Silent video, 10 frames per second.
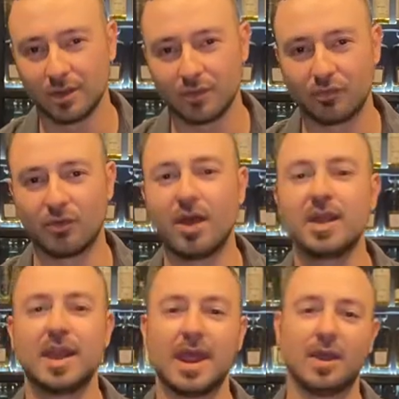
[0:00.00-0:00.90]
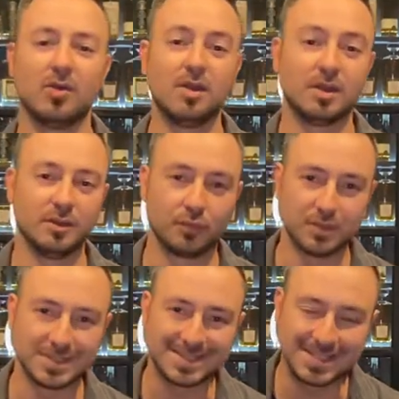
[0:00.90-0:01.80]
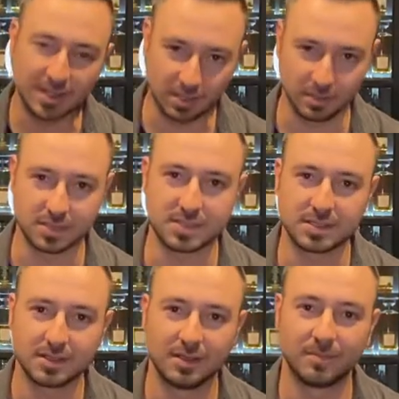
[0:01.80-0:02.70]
right now the ridiculous